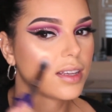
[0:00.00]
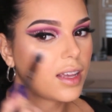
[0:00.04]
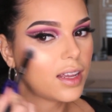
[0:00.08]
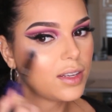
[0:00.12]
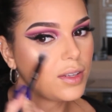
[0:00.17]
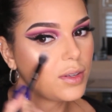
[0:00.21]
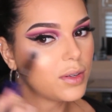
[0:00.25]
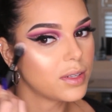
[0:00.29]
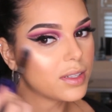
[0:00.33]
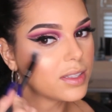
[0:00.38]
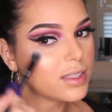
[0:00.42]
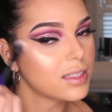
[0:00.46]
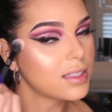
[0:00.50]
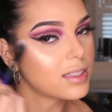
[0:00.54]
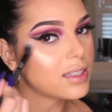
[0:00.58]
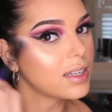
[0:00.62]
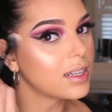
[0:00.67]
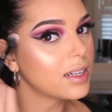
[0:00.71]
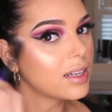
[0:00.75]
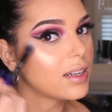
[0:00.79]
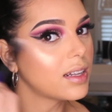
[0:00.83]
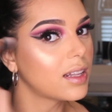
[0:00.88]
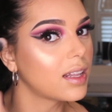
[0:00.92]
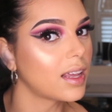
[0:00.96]
And you can
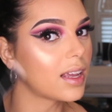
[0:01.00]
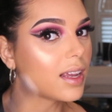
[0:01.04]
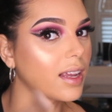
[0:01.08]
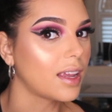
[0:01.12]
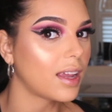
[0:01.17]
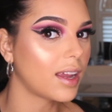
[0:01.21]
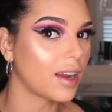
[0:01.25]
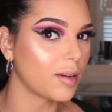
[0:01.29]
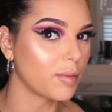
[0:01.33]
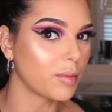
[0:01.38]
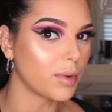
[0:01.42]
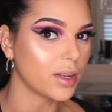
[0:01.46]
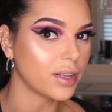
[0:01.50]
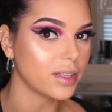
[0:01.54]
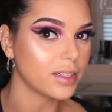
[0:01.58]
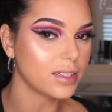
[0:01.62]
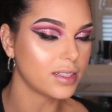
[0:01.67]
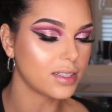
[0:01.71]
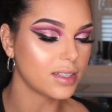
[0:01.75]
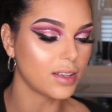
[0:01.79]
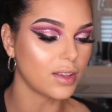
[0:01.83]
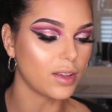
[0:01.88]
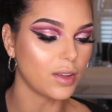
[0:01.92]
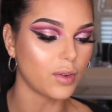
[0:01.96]
see it in like
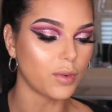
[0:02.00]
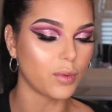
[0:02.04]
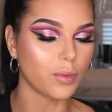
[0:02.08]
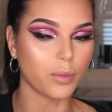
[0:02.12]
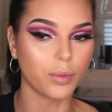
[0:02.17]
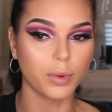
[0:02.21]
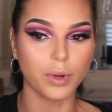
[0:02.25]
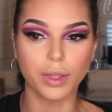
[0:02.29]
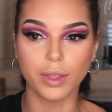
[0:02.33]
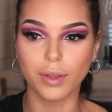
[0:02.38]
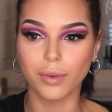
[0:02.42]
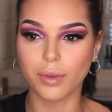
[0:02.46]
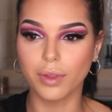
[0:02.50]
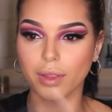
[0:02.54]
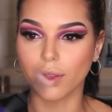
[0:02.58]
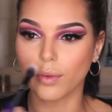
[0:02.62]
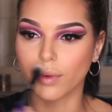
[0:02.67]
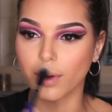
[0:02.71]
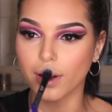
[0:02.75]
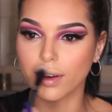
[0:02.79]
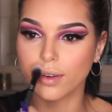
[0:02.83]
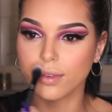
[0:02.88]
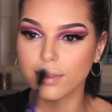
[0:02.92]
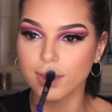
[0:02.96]
cameras really
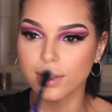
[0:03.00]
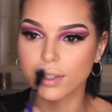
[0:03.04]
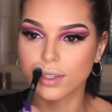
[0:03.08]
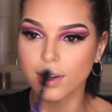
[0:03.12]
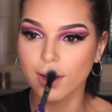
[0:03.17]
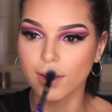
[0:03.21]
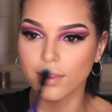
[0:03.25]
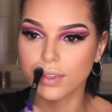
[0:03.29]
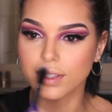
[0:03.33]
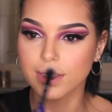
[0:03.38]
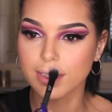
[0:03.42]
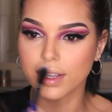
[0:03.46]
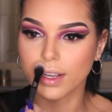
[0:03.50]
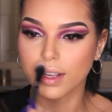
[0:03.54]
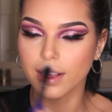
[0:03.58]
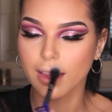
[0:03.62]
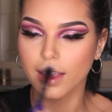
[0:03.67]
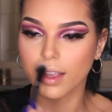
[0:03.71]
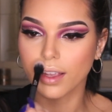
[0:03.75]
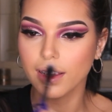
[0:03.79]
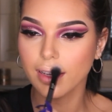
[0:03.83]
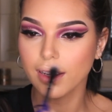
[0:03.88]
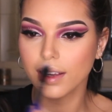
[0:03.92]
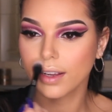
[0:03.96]
well, which obviously I
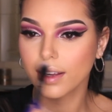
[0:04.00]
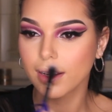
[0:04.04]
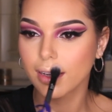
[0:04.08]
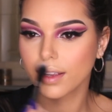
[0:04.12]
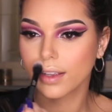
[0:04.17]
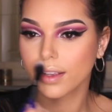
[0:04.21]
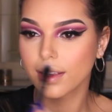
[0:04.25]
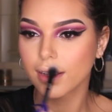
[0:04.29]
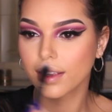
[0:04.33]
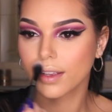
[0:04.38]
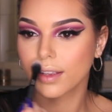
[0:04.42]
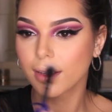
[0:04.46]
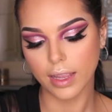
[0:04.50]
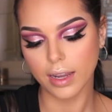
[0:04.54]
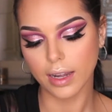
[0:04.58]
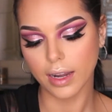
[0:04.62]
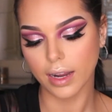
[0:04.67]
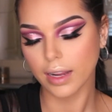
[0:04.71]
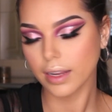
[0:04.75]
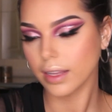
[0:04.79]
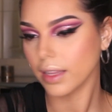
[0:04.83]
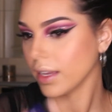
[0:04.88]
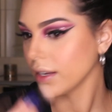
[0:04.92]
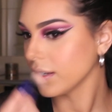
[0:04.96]
like. And
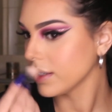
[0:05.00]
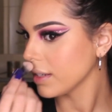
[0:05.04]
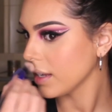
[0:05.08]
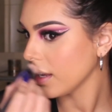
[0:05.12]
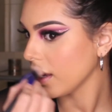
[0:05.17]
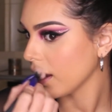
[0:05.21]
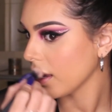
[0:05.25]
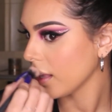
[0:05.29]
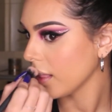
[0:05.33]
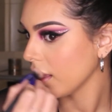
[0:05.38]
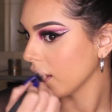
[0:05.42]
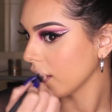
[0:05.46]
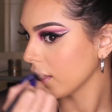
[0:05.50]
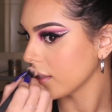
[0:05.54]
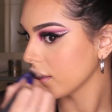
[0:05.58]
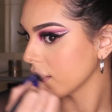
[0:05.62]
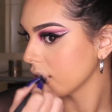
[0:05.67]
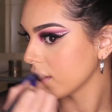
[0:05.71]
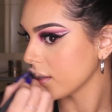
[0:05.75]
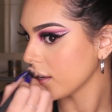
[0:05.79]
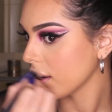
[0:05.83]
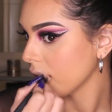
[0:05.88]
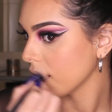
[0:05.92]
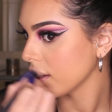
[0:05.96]
I like to highlight the
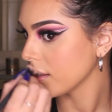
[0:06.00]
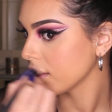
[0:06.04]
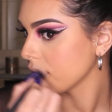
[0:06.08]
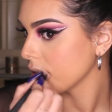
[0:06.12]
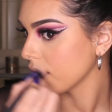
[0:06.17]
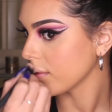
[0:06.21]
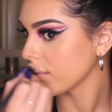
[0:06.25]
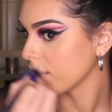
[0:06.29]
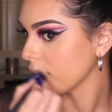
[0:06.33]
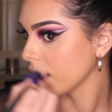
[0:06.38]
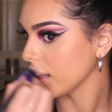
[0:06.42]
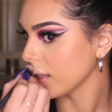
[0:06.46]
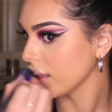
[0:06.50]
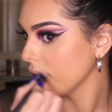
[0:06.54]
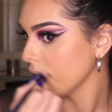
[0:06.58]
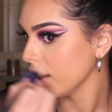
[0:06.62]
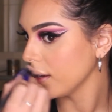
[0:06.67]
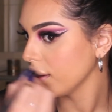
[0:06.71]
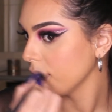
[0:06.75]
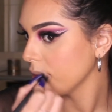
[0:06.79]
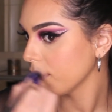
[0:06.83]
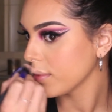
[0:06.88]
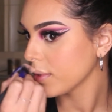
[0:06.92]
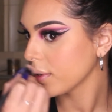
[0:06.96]
sides of my
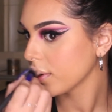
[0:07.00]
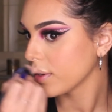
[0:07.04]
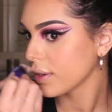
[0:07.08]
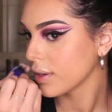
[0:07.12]
lip